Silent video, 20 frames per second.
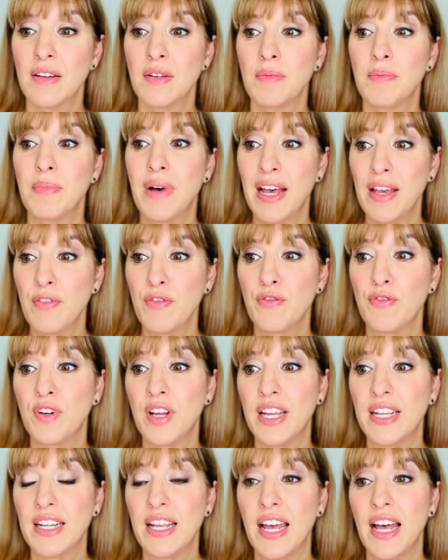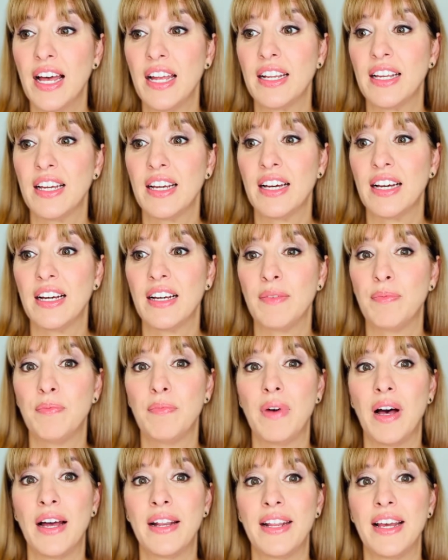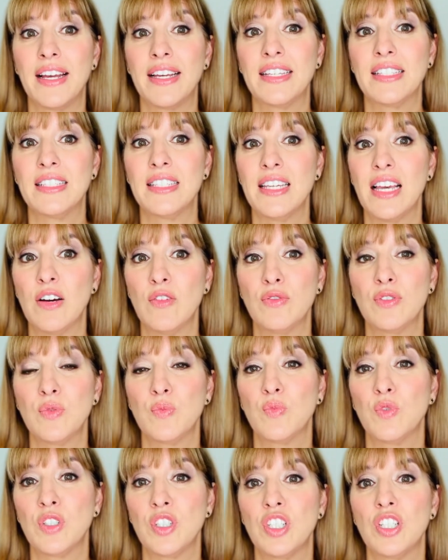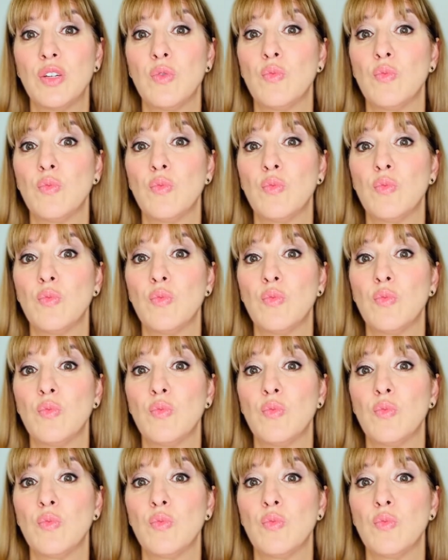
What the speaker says: my friend had an idea of what she